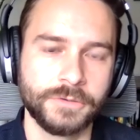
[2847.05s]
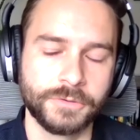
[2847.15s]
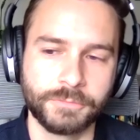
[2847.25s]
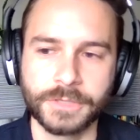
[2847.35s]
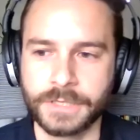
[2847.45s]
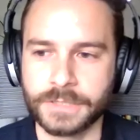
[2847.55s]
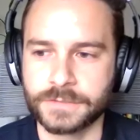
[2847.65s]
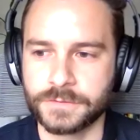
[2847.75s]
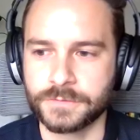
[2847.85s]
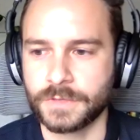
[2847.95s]
you would really need
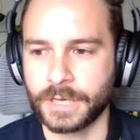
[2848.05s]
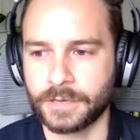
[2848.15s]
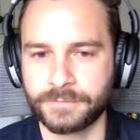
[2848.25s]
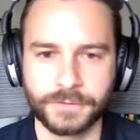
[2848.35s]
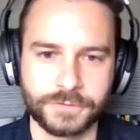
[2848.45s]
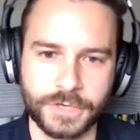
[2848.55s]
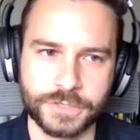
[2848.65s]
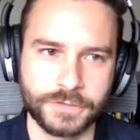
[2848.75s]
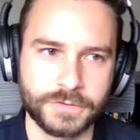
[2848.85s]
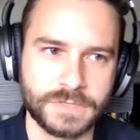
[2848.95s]
to do like a
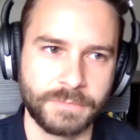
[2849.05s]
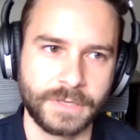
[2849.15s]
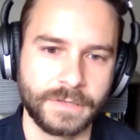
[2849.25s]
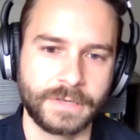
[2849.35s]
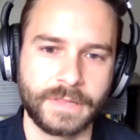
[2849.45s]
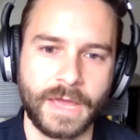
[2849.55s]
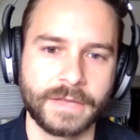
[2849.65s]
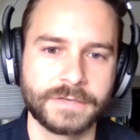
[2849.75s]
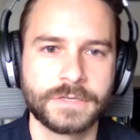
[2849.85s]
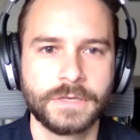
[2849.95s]
filtration or something like that